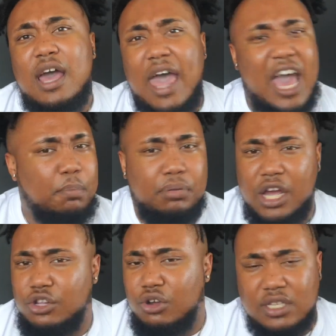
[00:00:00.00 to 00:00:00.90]
I had
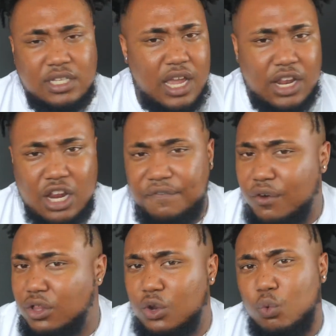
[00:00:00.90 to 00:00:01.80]
planned on staying there for
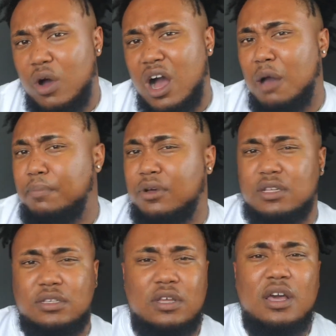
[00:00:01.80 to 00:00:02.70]
a little while
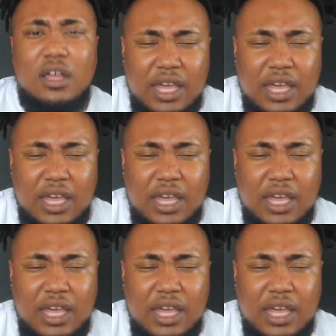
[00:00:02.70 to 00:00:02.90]
because